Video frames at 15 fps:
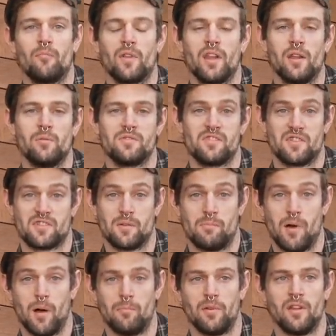He was just a
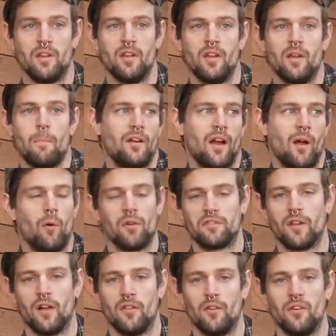puppy. I won't
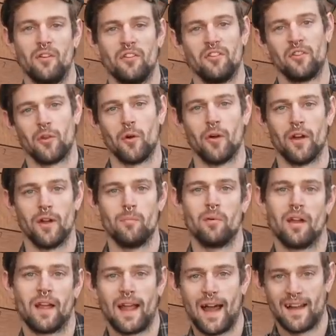tell the whole story, but
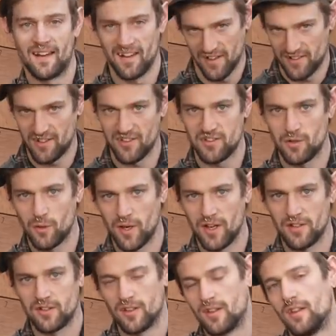I got in the
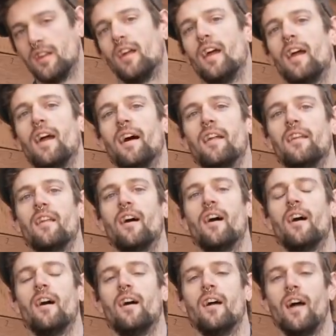situation and
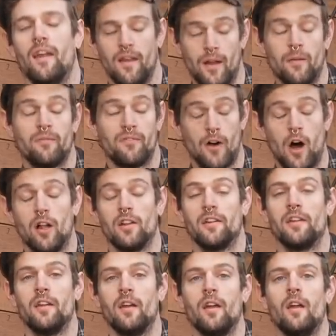ended up falling.